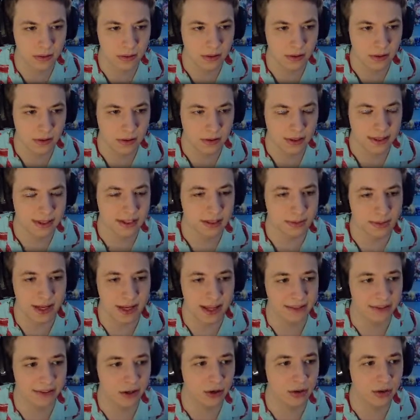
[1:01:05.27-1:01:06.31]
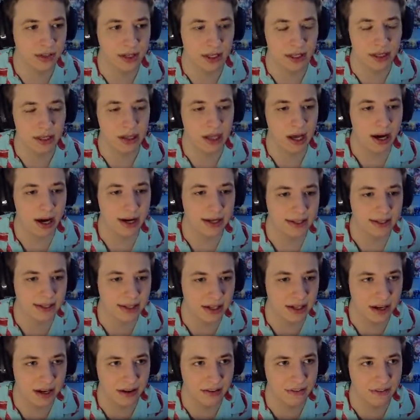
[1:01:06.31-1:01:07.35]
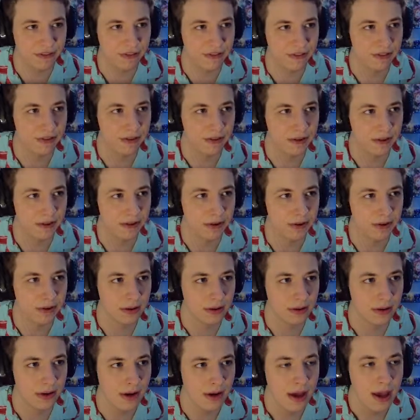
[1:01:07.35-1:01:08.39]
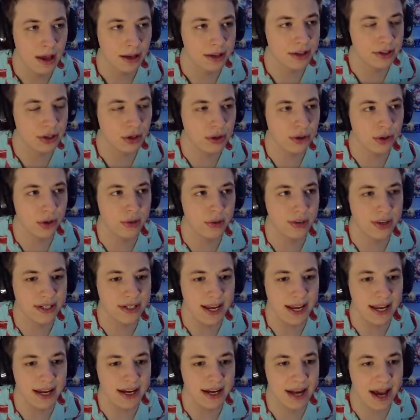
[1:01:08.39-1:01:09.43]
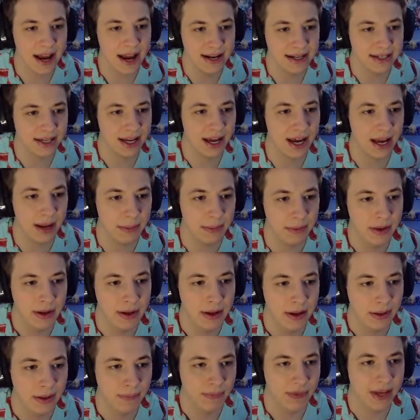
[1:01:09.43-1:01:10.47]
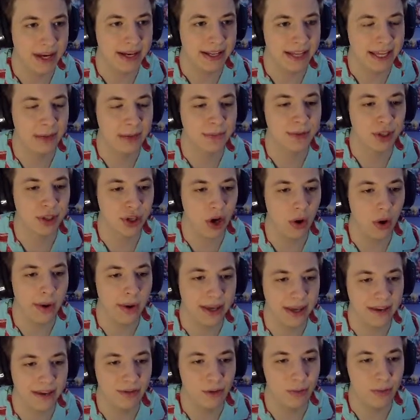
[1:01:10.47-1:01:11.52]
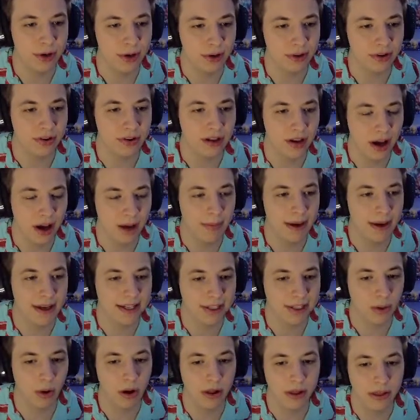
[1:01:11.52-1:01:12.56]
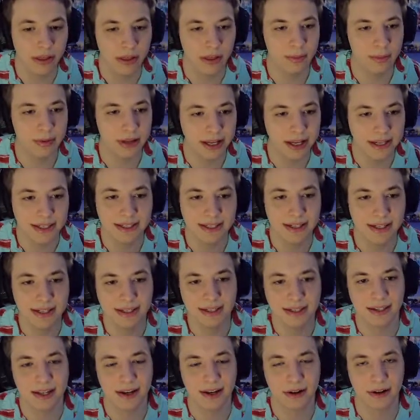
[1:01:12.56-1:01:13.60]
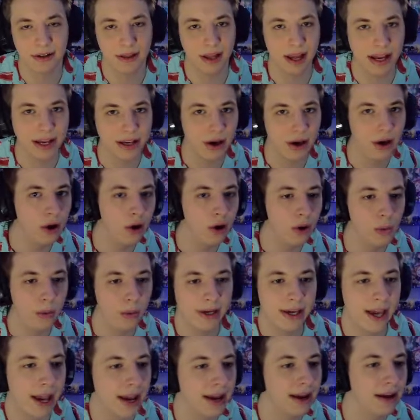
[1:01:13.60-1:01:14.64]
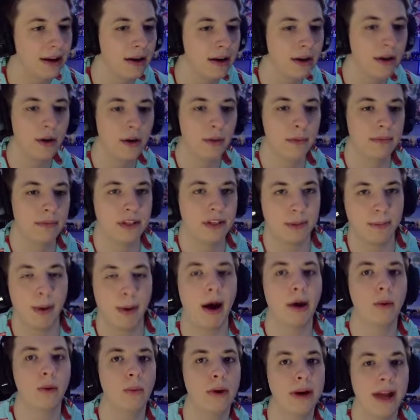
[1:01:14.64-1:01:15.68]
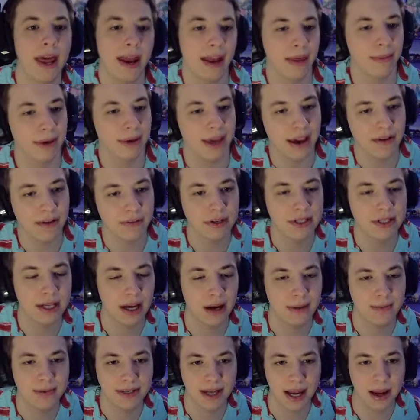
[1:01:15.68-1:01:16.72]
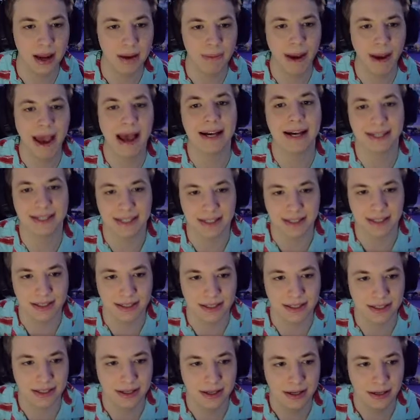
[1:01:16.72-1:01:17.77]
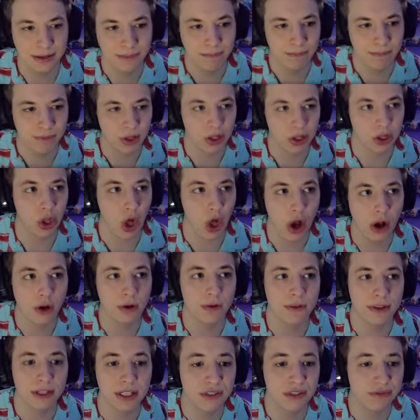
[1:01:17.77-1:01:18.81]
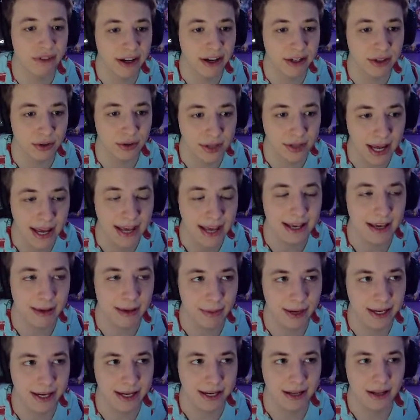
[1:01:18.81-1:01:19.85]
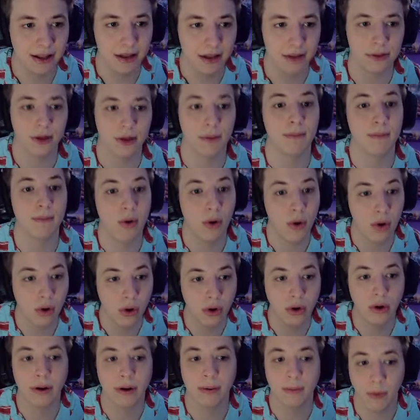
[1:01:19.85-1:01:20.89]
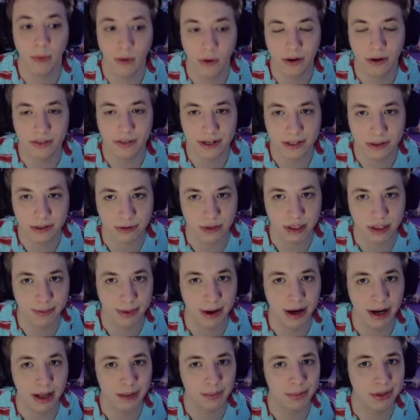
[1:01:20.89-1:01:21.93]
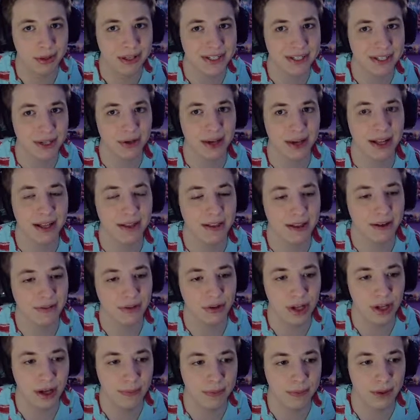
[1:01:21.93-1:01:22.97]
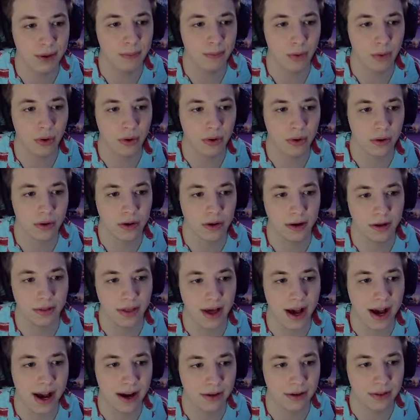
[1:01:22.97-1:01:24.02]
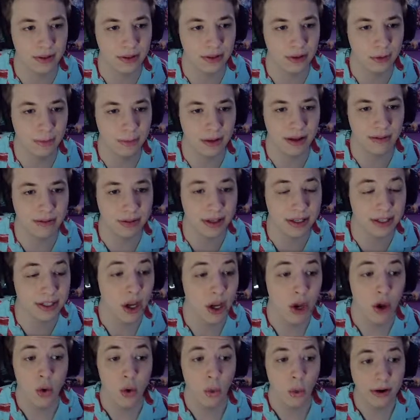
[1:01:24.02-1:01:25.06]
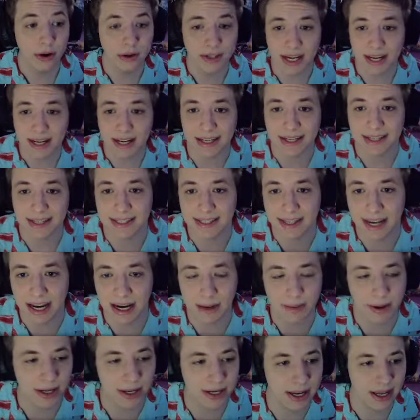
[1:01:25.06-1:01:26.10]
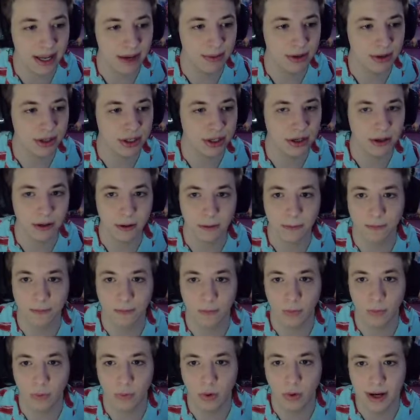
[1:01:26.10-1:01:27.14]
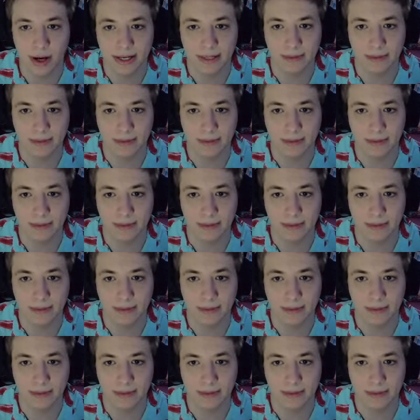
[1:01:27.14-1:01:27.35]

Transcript: Because, I mean, yeah, there's a lot of stuff. Because also, the day and night time, it keeps going, even when you're in combat. So all of the places that are like, oh, we gain spawn one enemy every time day passes. The longer these fights are taking me, the more and more things are spawning, plus they're getting leveled up the more, you know, the higher the loop level is. We are taking an insane amount of damage here. What?